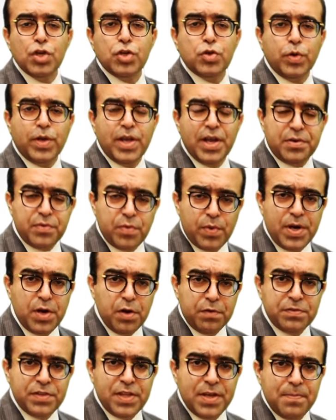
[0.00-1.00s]
to get rid
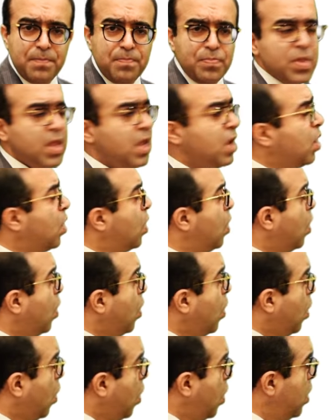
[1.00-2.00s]
of them.
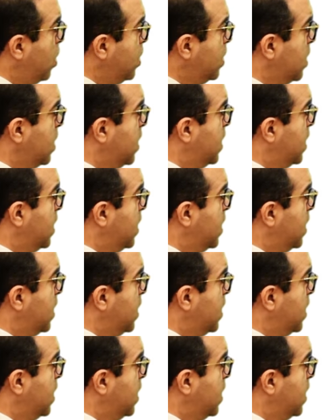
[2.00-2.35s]
Or